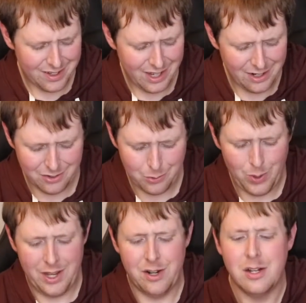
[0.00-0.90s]
I don't know
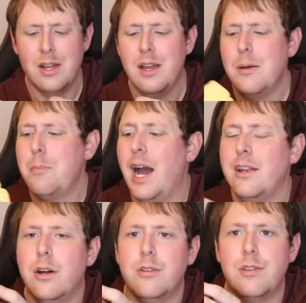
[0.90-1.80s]
why at all. But I
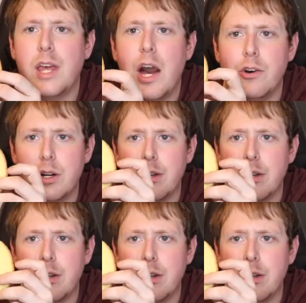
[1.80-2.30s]
noticed the color.